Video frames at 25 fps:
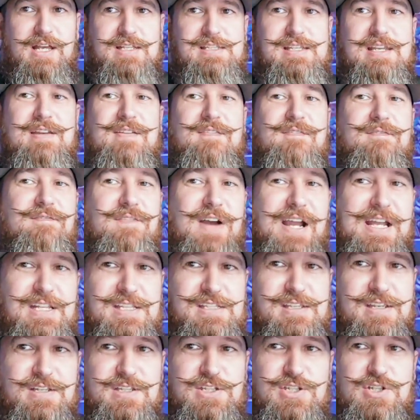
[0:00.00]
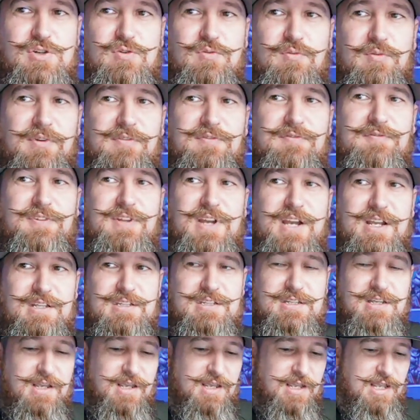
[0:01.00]
as it invites us to
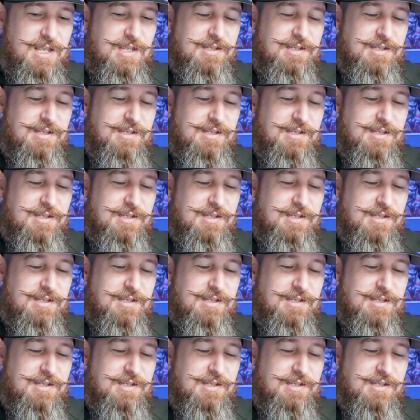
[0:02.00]
reflect